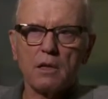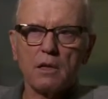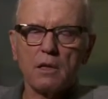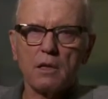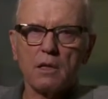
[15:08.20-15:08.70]

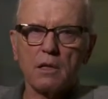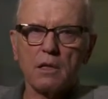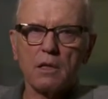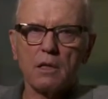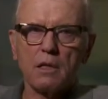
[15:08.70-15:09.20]

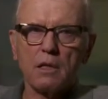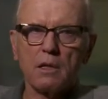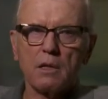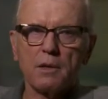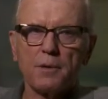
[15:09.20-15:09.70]

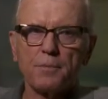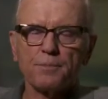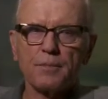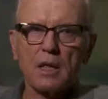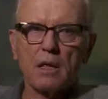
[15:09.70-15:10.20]

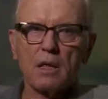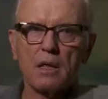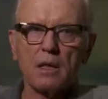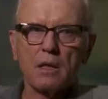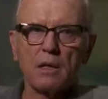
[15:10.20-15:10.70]

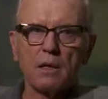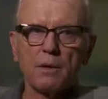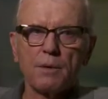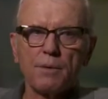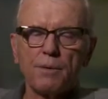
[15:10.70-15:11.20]

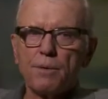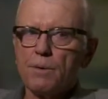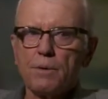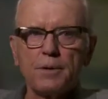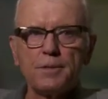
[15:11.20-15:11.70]

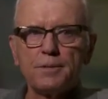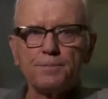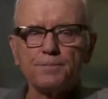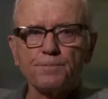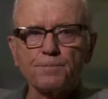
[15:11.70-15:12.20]

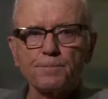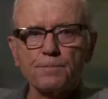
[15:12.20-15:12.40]
No one is speaking in this clip.